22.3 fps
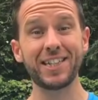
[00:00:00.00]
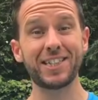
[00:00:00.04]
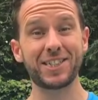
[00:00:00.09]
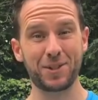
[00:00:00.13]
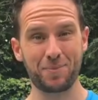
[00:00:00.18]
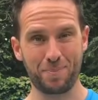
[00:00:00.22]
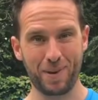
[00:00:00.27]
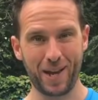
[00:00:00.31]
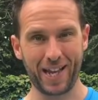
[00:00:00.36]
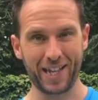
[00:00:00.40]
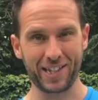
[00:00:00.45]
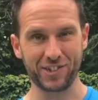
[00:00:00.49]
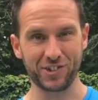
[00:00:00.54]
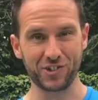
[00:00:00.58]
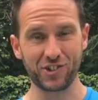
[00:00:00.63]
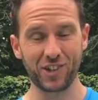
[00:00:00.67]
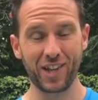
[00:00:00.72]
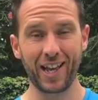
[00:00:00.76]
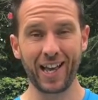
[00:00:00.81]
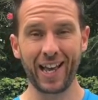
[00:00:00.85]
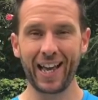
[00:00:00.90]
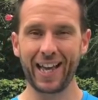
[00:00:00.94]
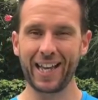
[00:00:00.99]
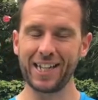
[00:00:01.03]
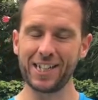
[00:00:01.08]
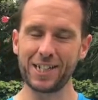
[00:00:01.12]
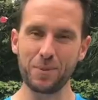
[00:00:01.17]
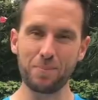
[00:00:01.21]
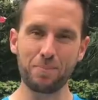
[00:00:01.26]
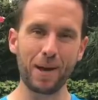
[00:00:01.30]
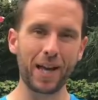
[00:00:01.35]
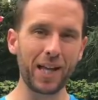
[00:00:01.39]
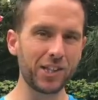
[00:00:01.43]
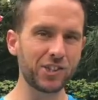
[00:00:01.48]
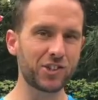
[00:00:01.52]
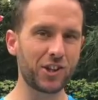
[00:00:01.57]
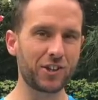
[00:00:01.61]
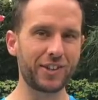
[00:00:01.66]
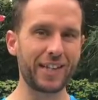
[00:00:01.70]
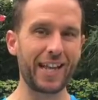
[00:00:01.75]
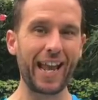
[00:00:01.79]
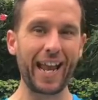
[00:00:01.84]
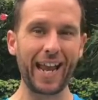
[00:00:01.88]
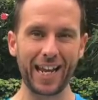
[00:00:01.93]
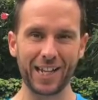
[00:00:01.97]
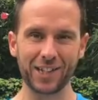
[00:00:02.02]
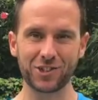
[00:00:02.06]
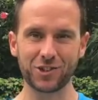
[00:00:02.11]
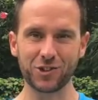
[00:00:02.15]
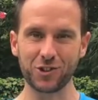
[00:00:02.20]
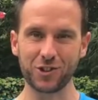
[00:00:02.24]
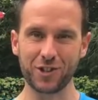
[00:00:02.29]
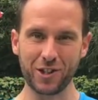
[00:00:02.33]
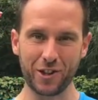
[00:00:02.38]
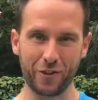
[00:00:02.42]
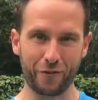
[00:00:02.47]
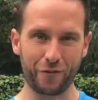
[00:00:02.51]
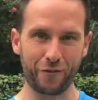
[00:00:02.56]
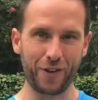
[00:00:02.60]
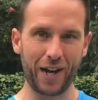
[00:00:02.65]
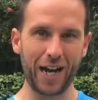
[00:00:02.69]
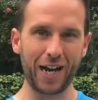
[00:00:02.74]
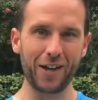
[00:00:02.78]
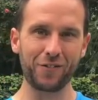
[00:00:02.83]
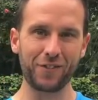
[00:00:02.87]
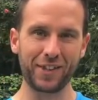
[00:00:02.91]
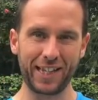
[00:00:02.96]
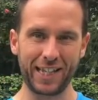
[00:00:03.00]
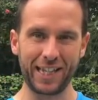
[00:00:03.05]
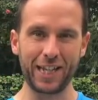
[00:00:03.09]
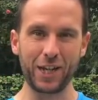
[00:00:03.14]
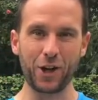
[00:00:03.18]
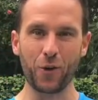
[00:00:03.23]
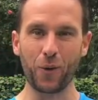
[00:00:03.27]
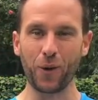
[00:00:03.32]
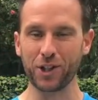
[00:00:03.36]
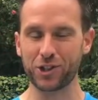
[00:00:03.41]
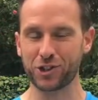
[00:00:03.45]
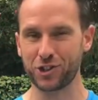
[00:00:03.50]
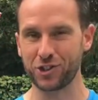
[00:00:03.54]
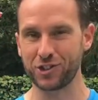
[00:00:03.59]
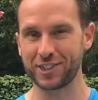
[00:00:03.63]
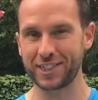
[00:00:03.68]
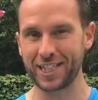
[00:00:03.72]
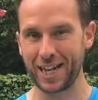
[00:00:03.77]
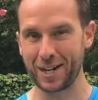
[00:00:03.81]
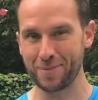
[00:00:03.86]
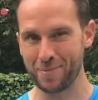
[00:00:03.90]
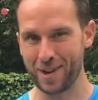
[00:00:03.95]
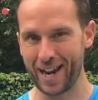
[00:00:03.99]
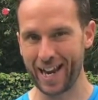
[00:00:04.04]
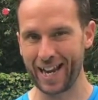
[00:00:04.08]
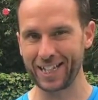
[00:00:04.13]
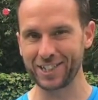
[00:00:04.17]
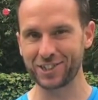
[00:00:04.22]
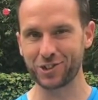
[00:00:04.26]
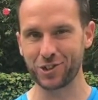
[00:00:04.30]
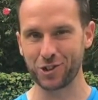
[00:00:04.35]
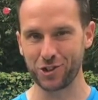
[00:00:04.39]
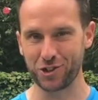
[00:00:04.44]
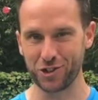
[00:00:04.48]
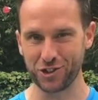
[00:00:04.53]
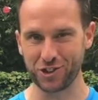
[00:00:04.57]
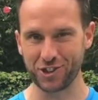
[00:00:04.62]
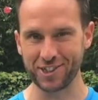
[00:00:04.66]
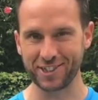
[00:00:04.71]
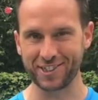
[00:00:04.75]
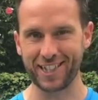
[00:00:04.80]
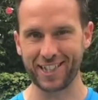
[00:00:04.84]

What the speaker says: it depends. And it depends on the answer to the 5 key questions that I'm going to ask you in just a